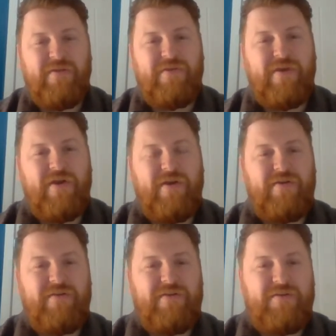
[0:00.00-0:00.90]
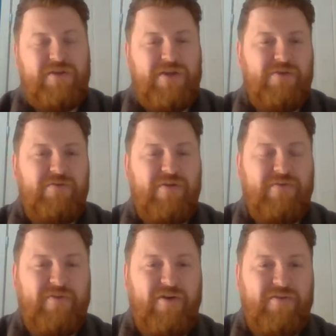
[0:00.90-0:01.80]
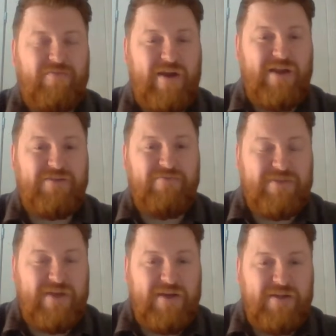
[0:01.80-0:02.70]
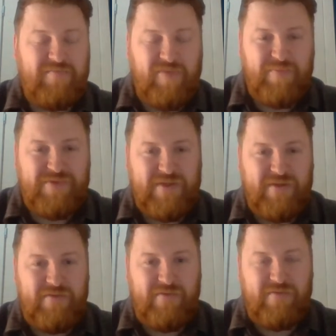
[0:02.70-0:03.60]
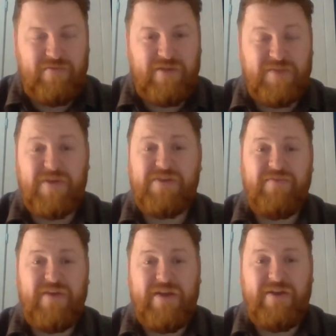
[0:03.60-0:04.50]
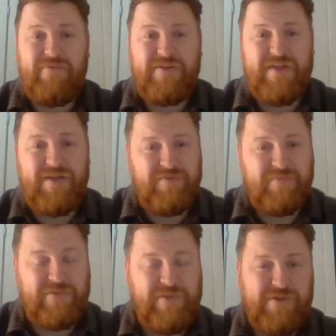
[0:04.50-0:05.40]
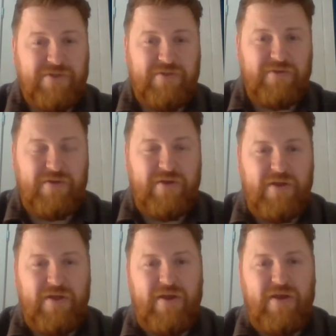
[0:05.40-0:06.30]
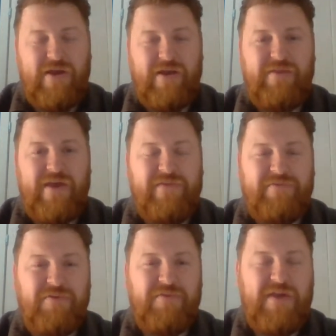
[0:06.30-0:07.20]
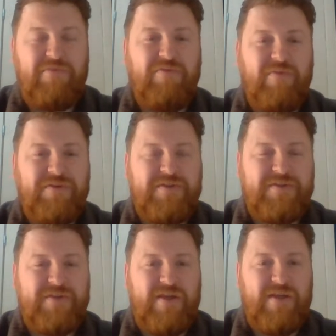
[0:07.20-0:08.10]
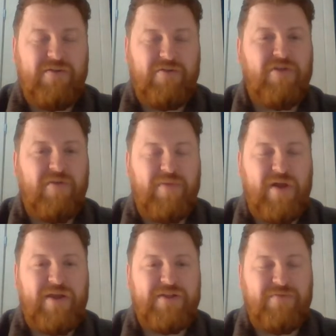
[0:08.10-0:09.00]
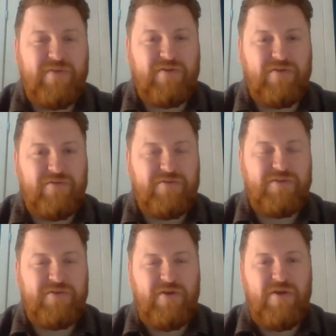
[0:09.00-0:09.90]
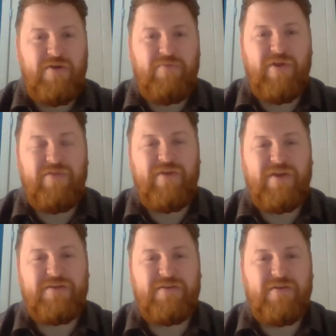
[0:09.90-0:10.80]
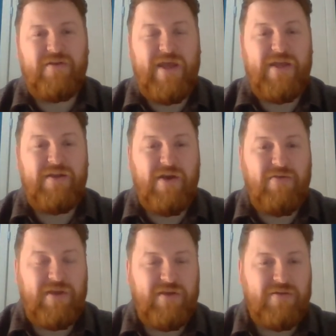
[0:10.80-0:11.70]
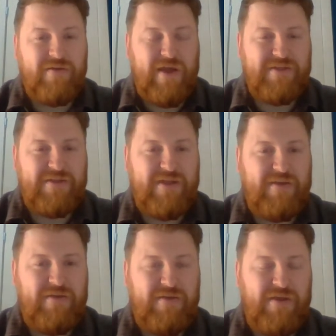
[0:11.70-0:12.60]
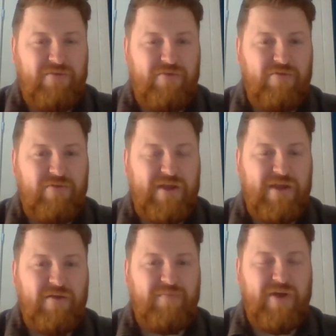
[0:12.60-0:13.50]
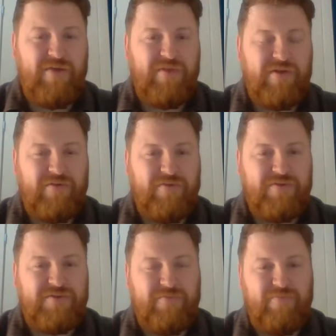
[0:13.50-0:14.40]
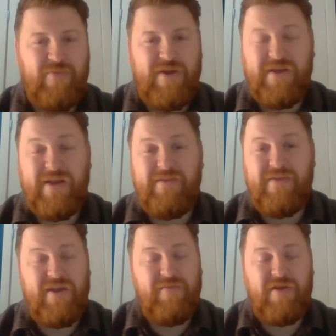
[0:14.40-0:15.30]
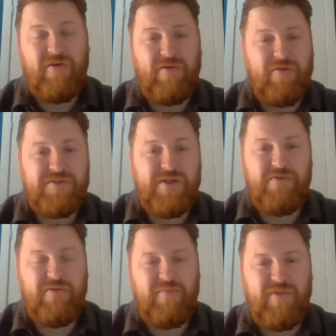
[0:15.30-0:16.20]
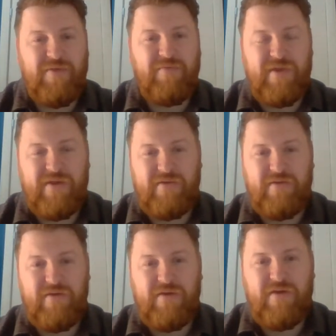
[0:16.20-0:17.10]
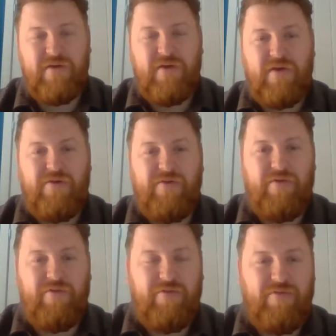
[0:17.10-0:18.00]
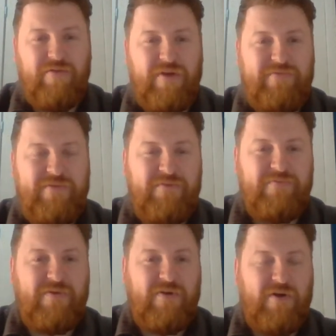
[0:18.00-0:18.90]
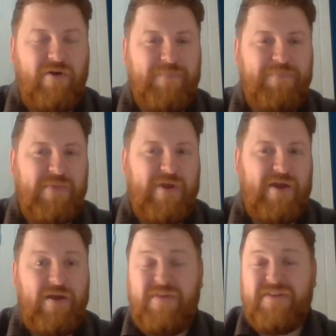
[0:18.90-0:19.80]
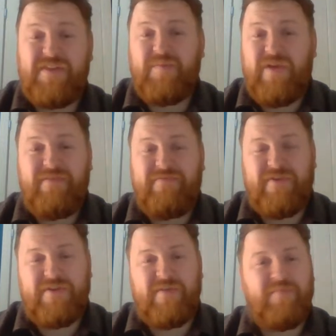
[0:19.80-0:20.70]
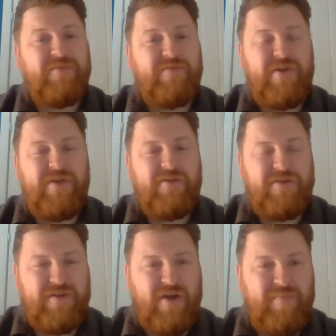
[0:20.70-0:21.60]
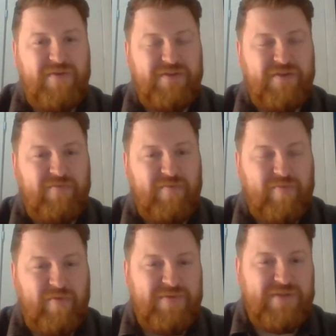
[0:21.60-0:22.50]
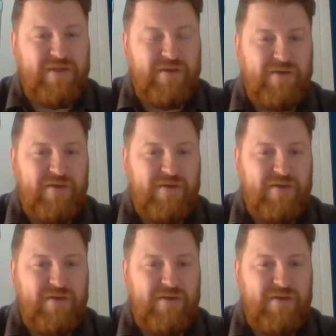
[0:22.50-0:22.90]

that you have got the right to reside in the property, especially if you're getting a residential mortgage. And therefore, they will want to see your compliance with the clause, whether it's ingoing, as in you're already complying with the clause, and when you get in there, you continue complying with it. Or if you've got a business plan, for example, and you're going to start a business from the property,